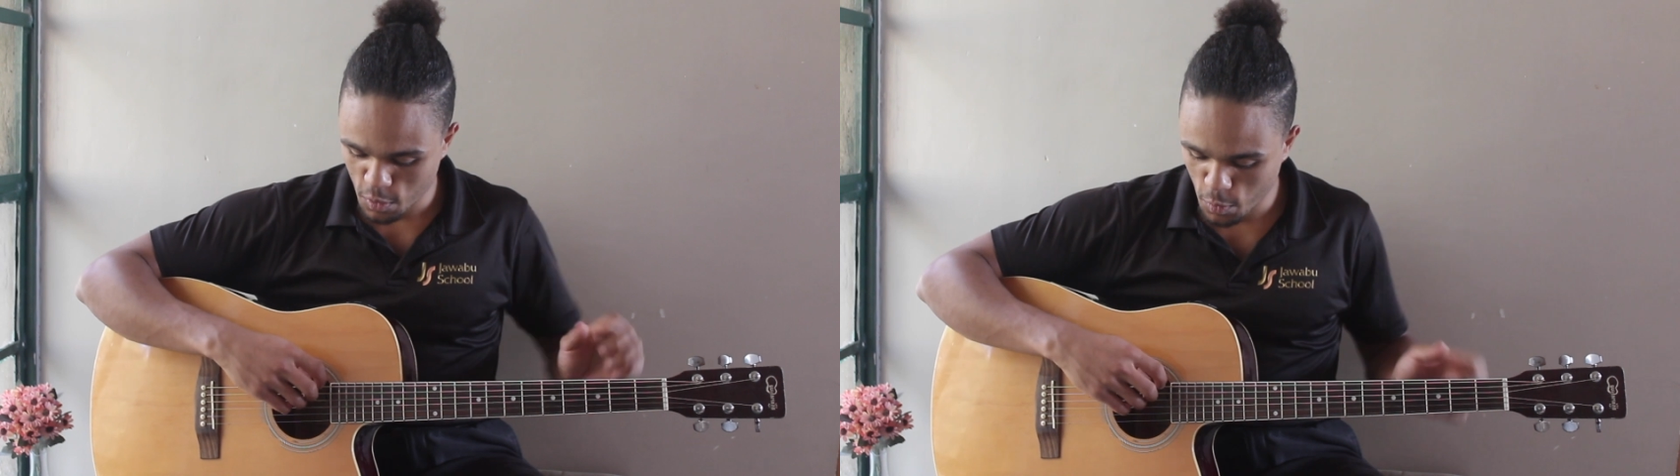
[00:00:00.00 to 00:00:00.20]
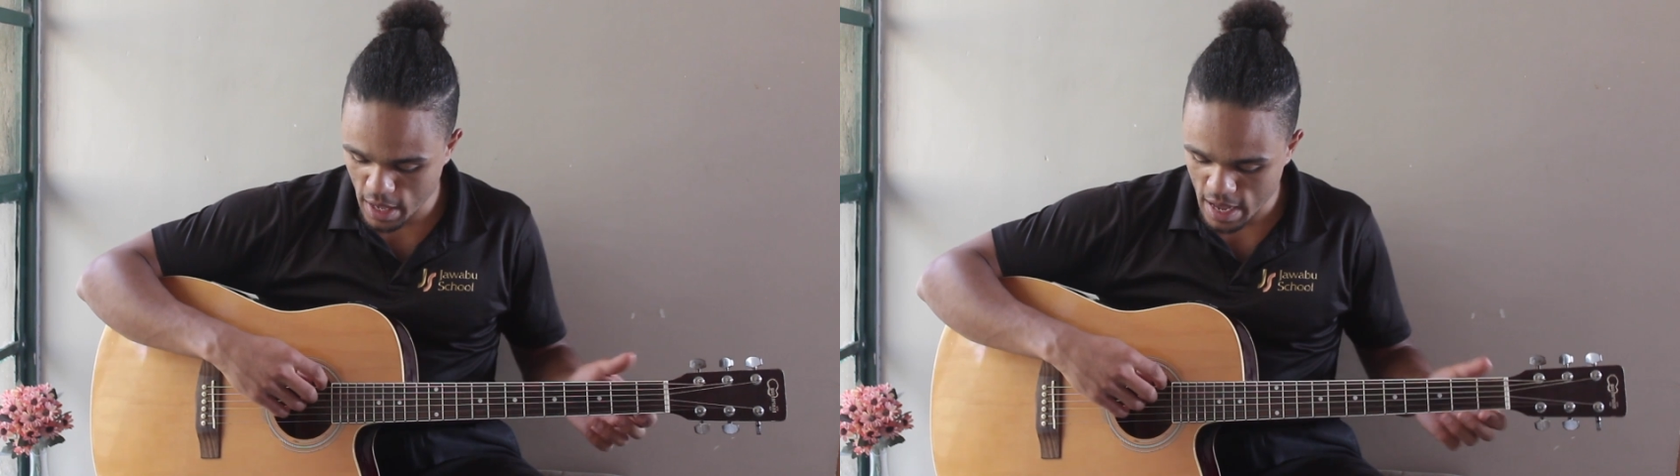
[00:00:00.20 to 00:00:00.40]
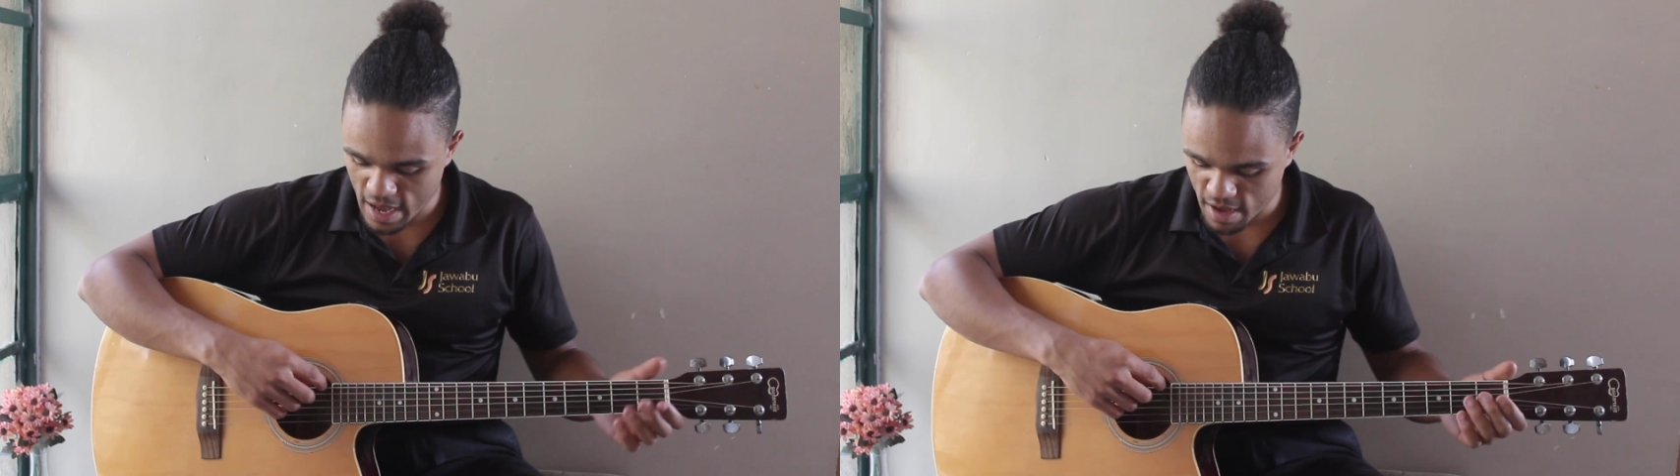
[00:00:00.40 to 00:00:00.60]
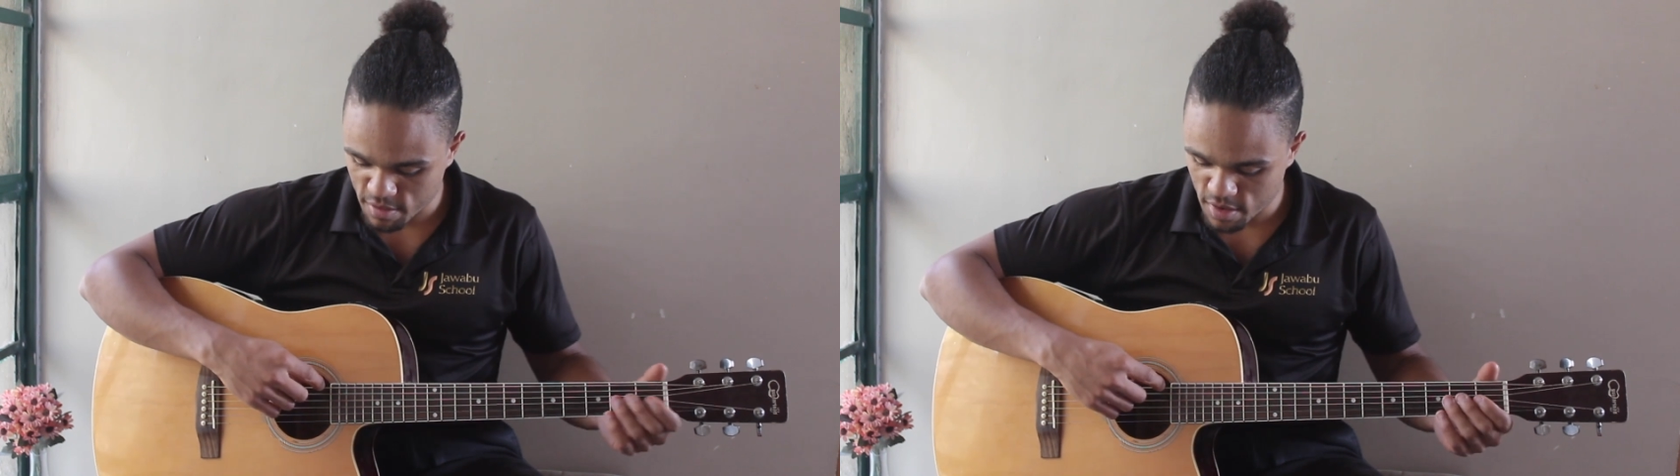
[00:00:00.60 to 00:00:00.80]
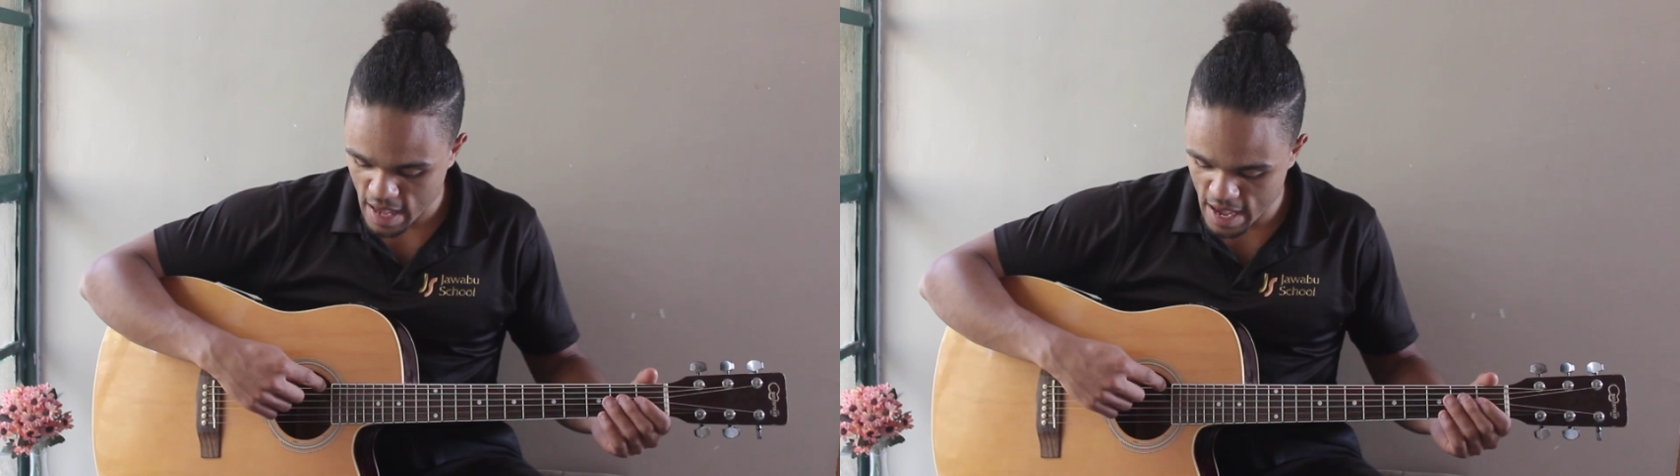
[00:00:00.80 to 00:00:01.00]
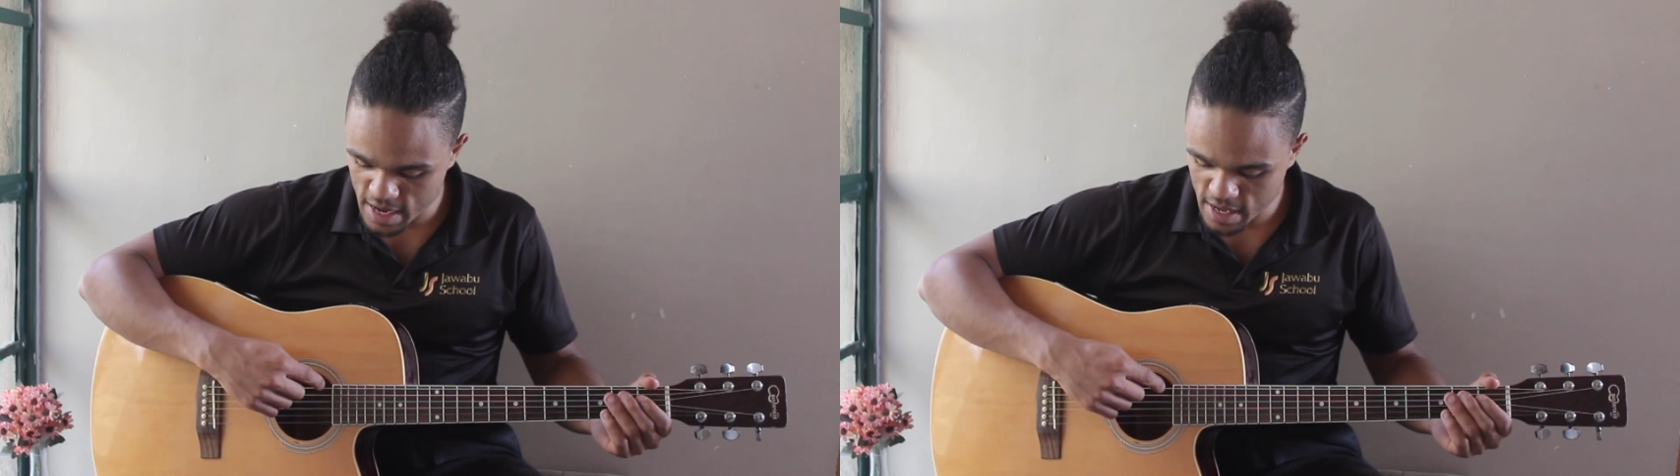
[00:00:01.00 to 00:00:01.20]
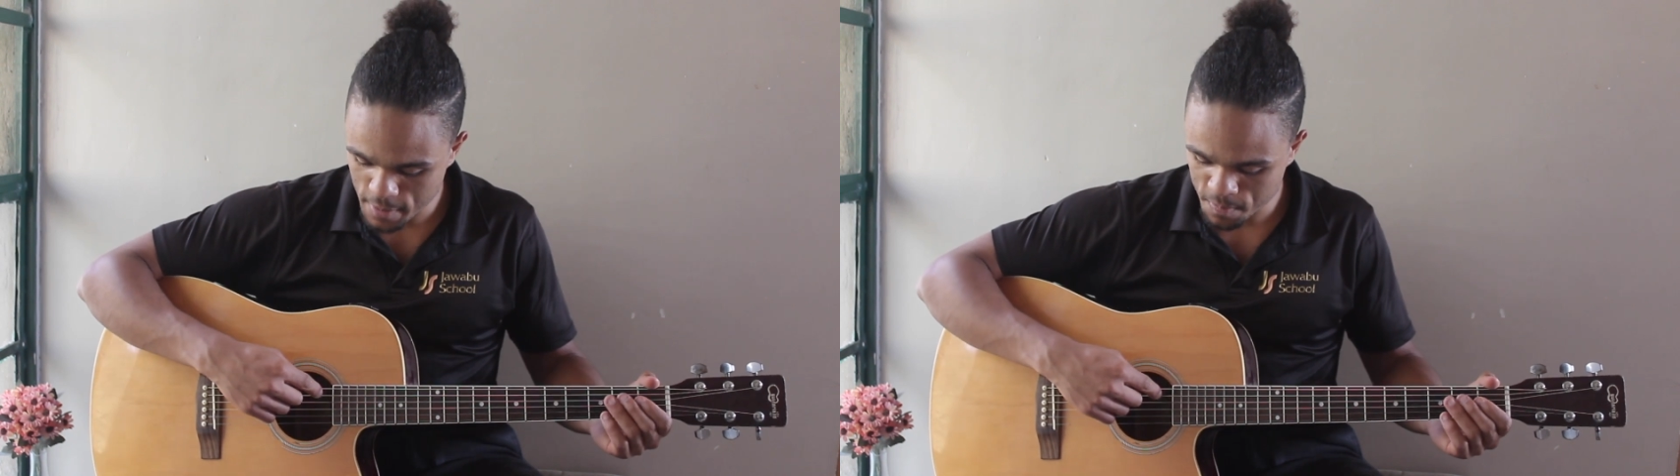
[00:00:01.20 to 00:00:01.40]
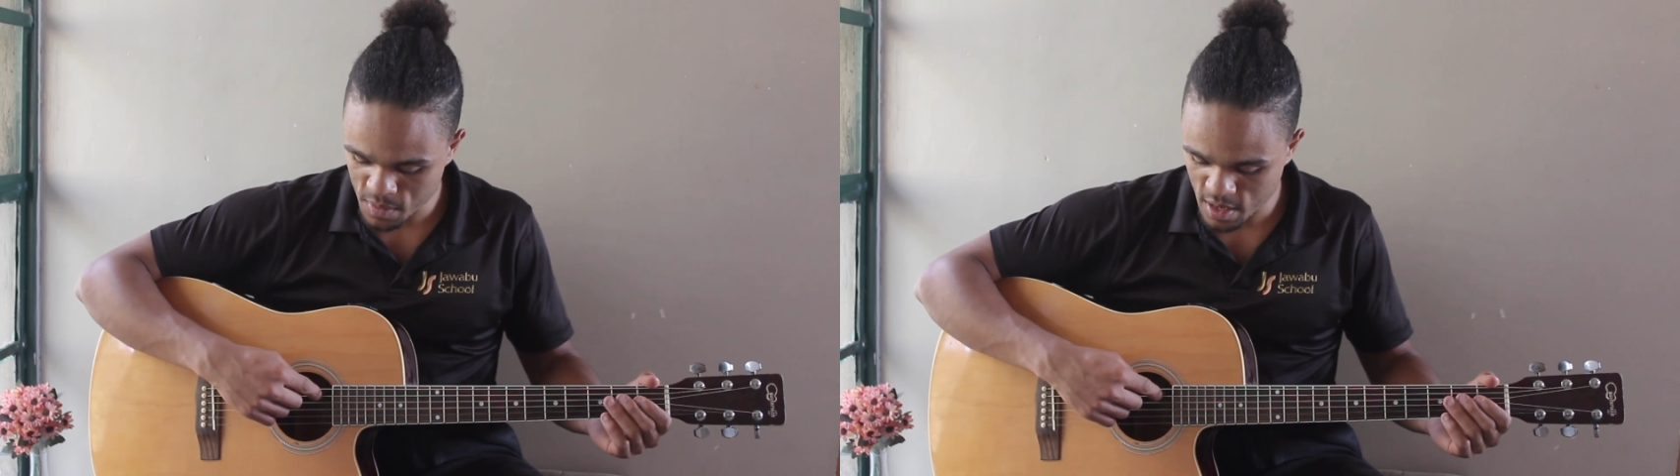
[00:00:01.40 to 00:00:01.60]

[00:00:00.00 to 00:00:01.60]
We have Eddie,